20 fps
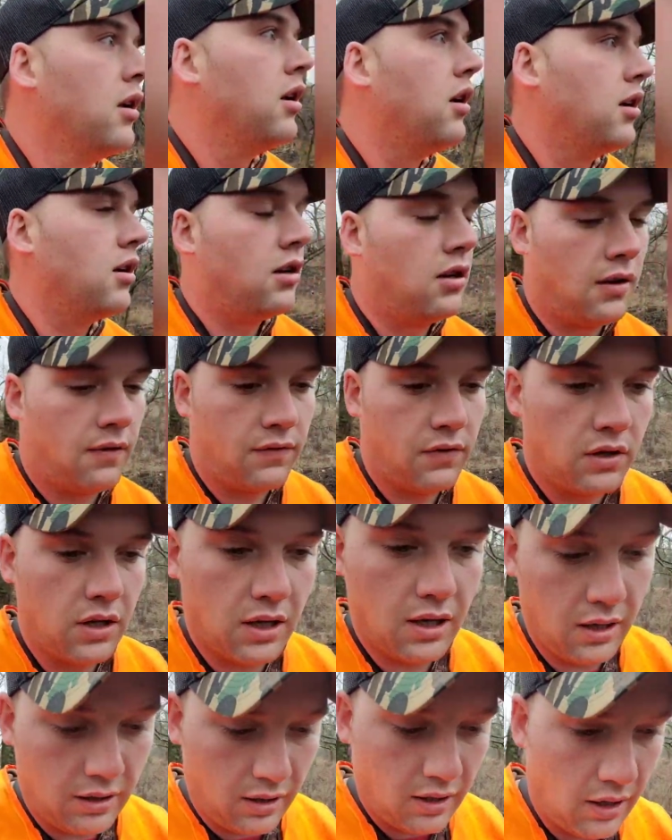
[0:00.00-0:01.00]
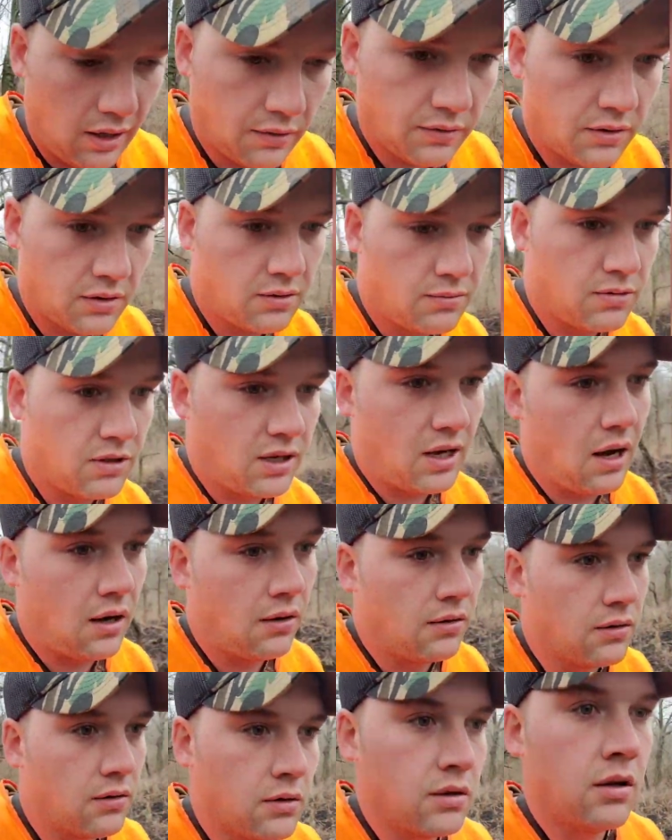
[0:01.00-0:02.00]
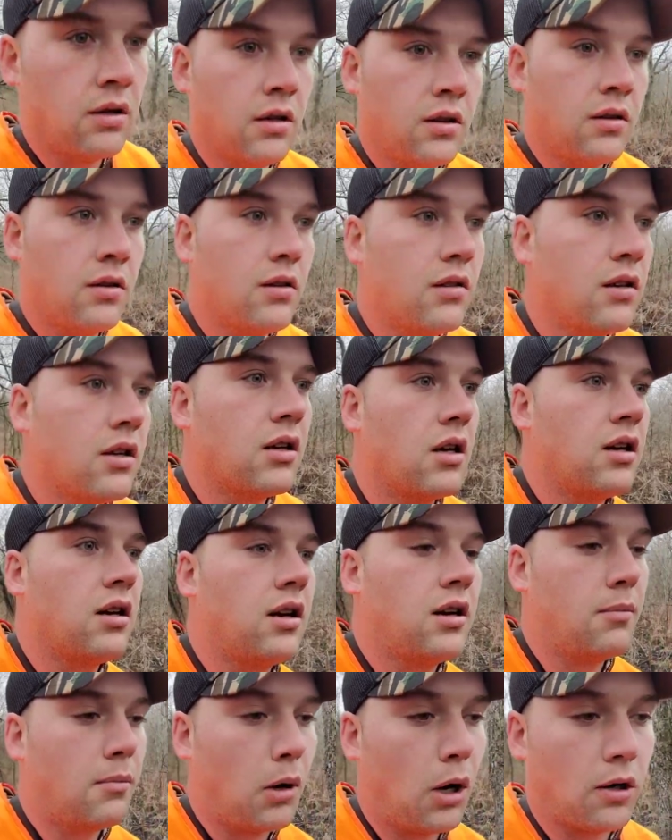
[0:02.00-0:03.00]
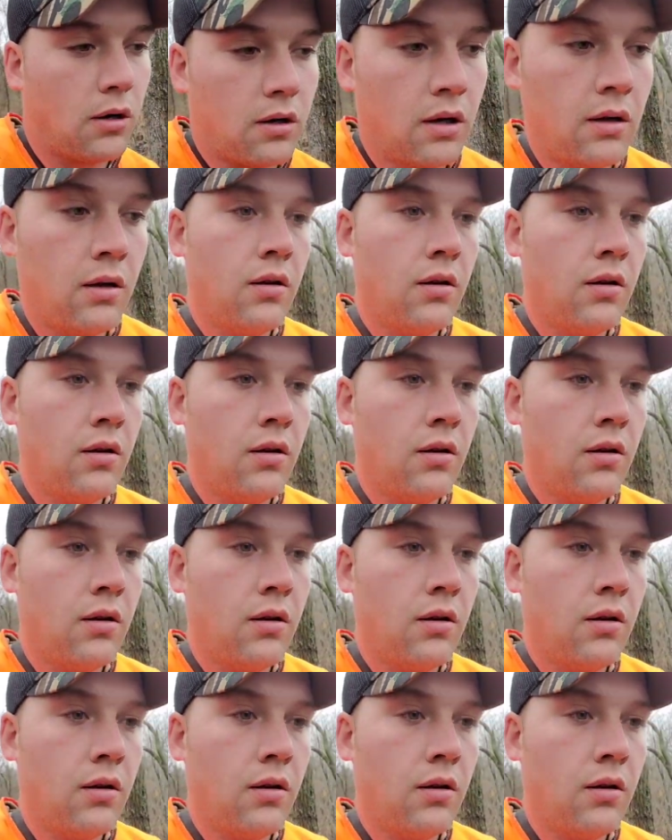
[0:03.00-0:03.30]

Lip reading: If you get out and do some scouting, you can mark